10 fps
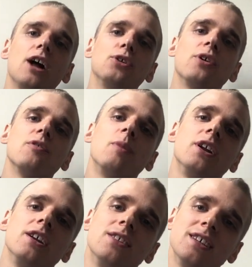Hello
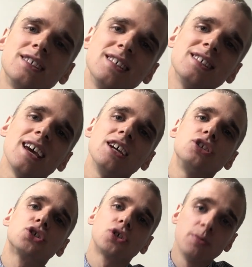everybody, this is a
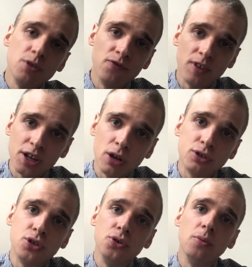tribute video
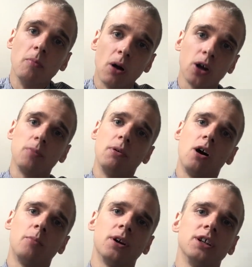to Mark
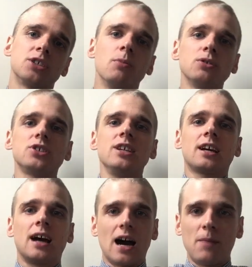Baumer. It's mostly
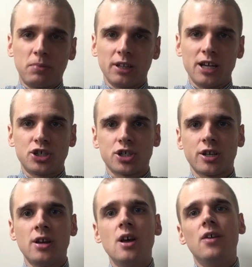a
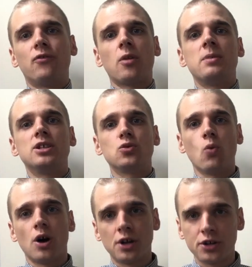compilation from his
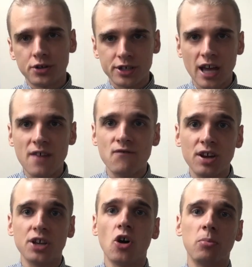one hundred day
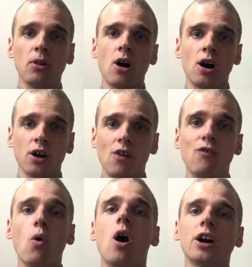video blog
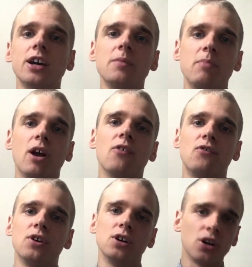of walking
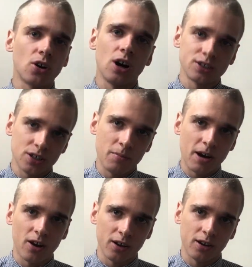barefoot across
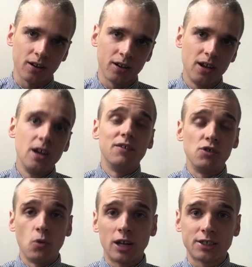America. If
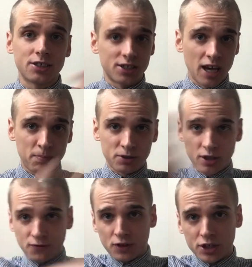you want to skip to
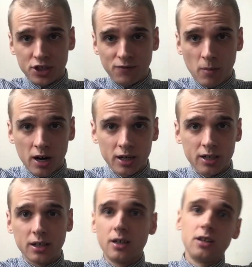the footage of
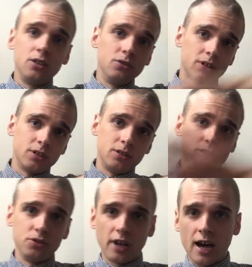Mark, you can
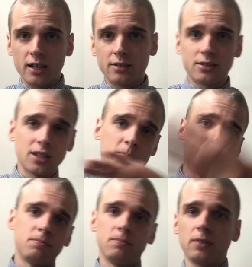do that,
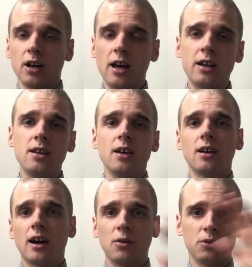skip ahead.
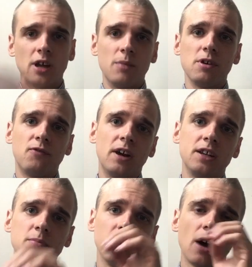I will not be
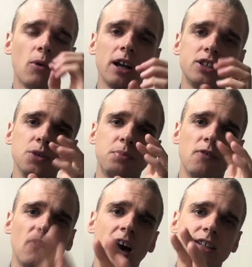offended, but I wanted to
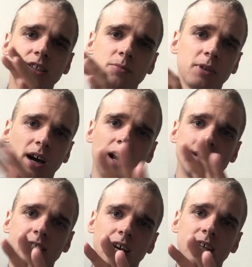provide some
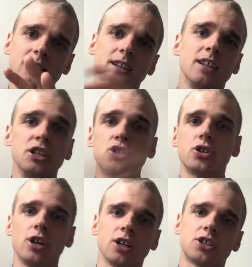context and
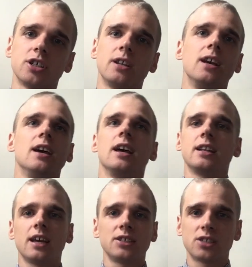introduction
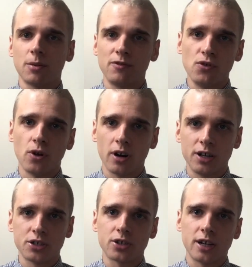in case some of you are
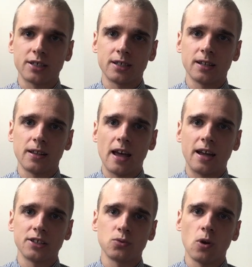interested in
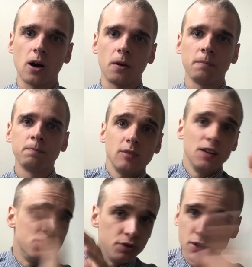that as well.
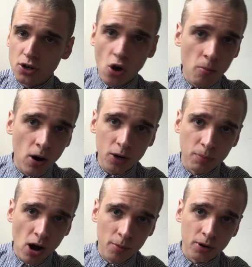If you didn't know Mark
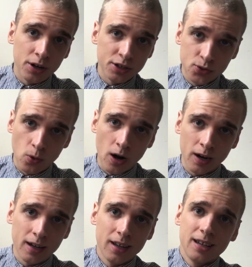Baumer and his
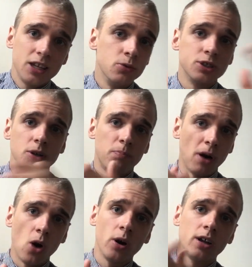work, he was a
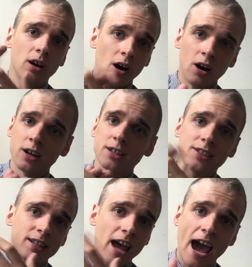poet, artist, and